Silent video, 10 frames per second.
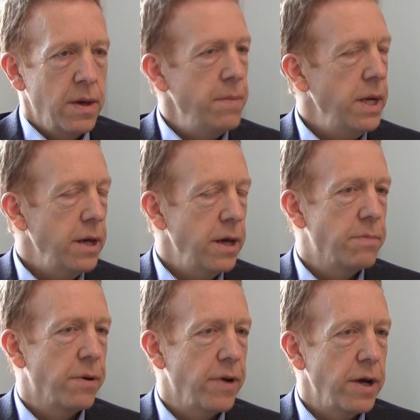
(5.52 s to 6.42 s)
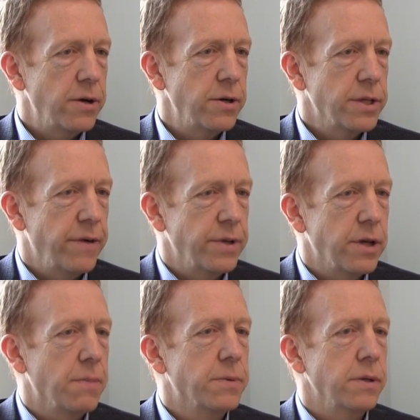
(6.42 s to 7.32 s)
Many aid providers have
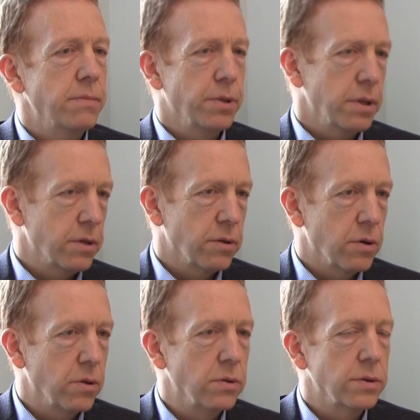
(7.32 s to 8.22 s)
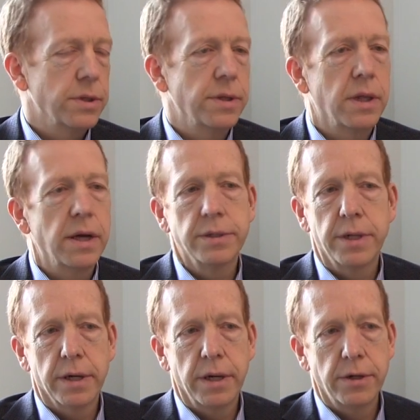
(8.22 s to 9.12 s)
adopted political goals in the last
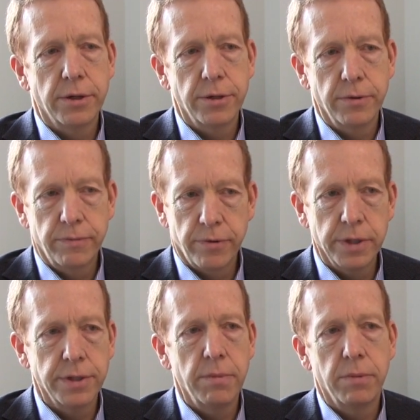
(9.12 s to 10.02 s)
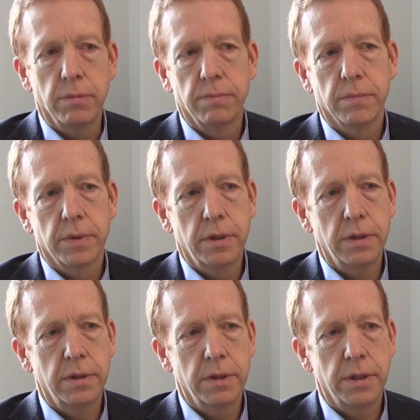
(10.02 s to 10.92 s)
decade or two. For example,
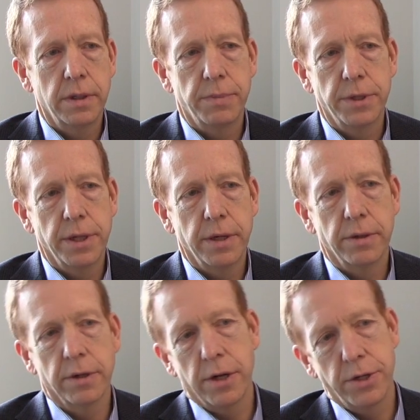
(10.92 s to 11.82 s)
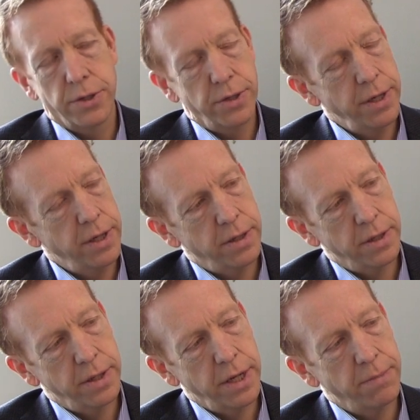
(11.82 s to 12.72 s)
in a particular country,
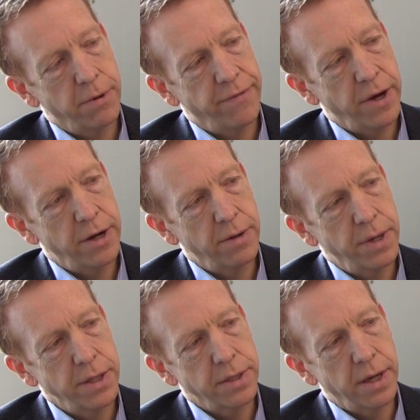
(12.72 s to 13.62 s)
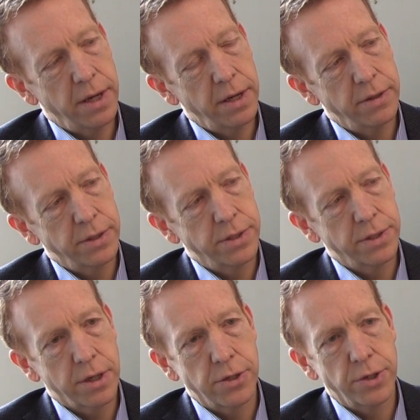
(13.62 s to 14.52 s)
an aid provider may say, this is
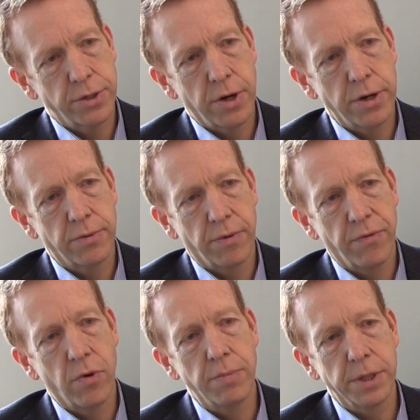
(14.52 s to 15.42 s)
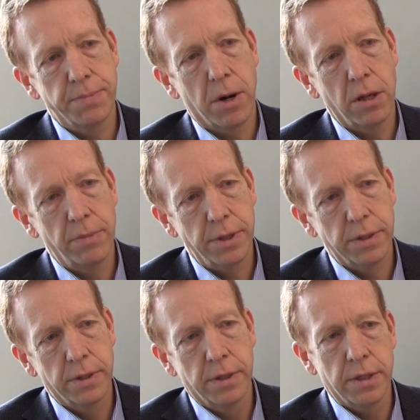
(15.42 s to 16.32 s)
a country trying to reform its parliament
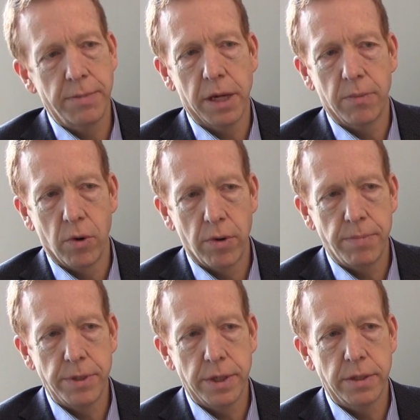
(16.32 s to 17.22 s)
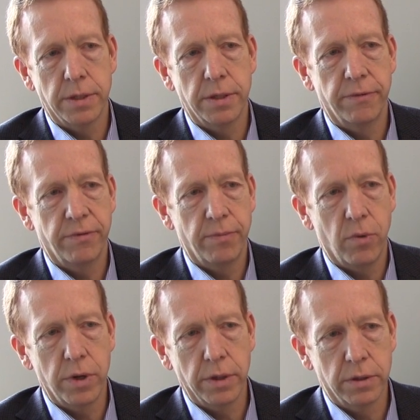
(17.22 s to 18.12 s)
to make it more representative,
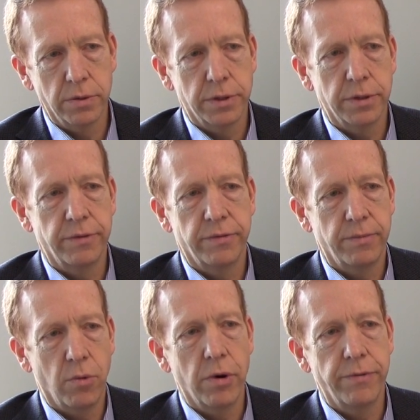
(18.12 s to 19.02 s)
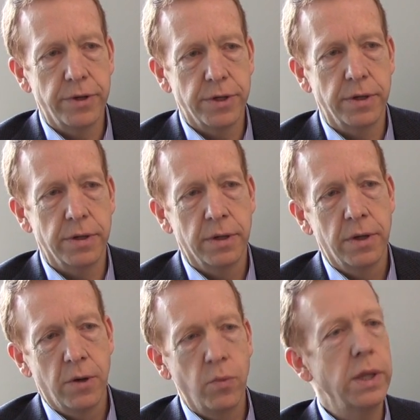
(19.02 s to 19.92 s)
more inclusive, more efficient.
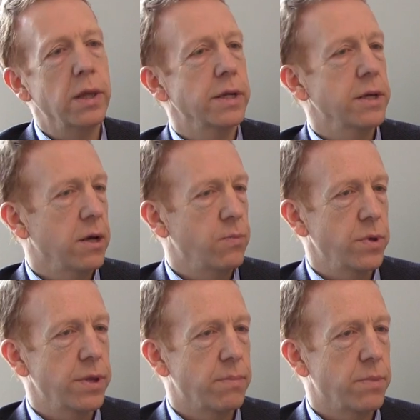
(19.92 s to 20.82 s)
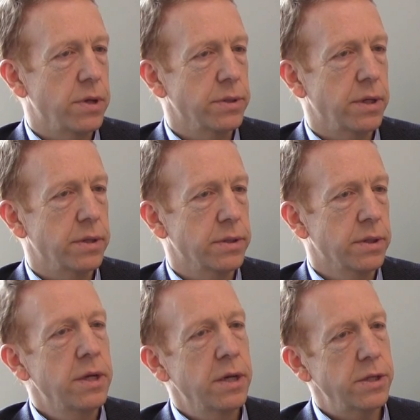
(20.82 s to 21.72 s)
We'd like to help with that process.
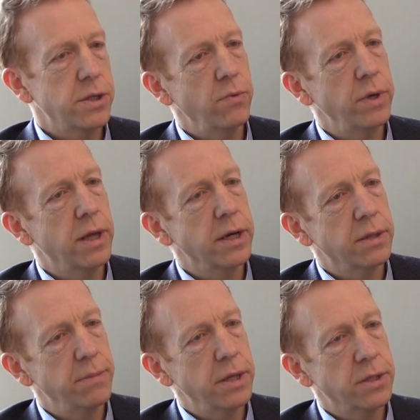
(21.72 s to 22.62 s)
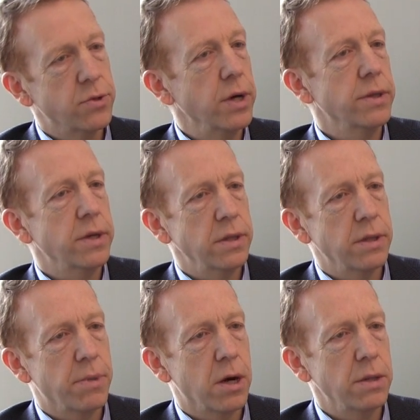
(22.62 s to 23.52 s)
And so we'd like to make strengthening the
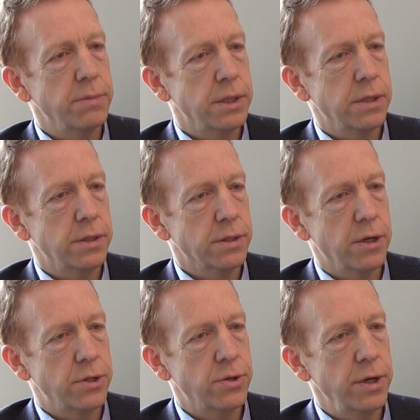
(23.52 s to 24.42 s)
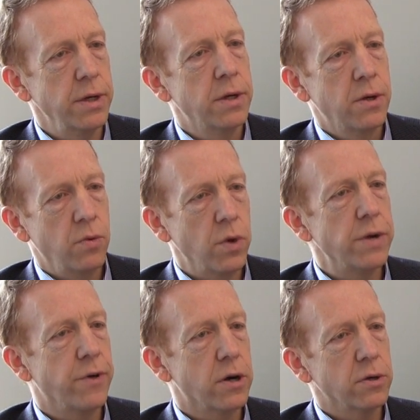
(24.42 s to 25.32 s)
parliament in this country one
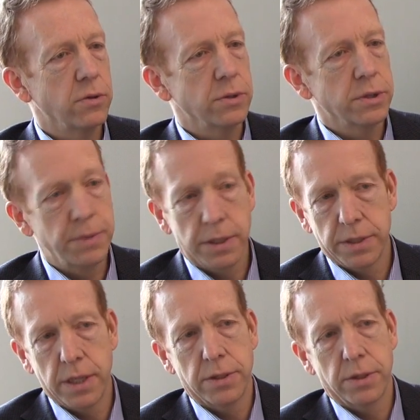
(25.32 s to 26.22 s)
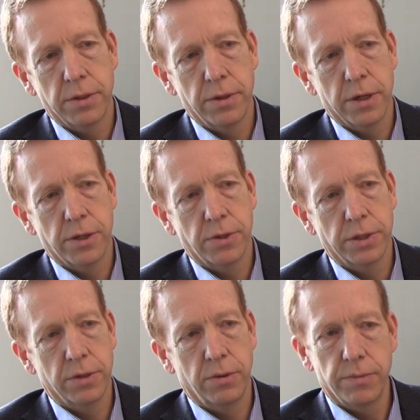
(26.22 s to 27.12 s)
of our goals, because that's also the country's
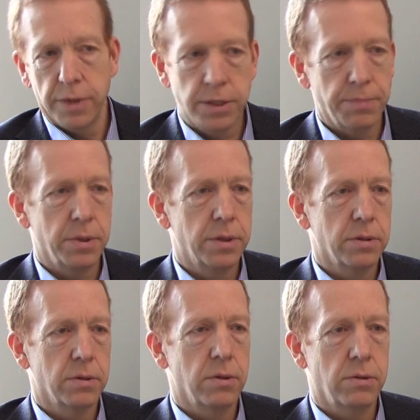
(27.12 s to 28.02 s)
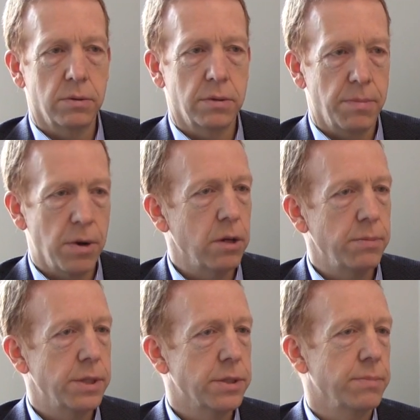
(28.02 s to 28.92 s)
goal. That's a political goal. A
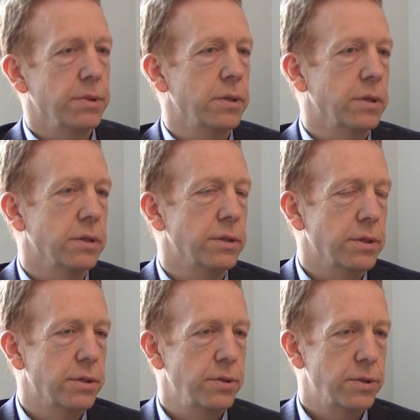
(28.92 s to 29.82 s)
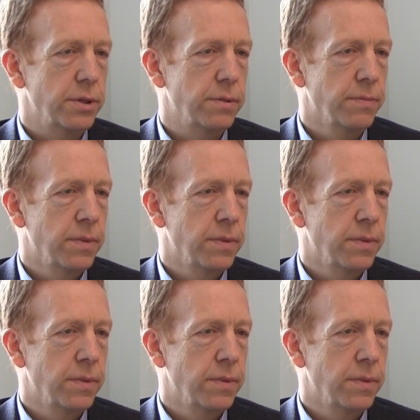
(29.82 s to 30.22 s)
parliament is a political institution.